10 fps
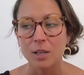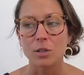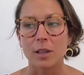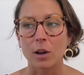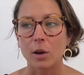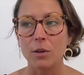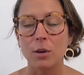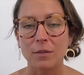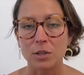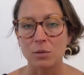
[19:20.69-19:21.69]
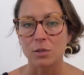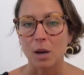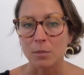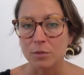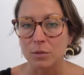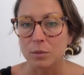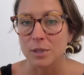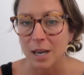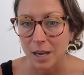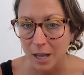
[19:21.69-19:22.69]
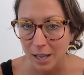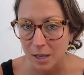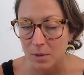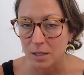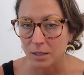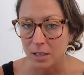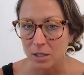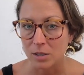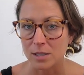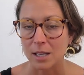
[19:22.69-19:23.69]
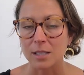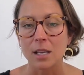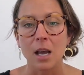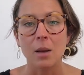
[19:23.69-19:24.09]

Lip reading: so that all you have to do is not move through time in the linear sense,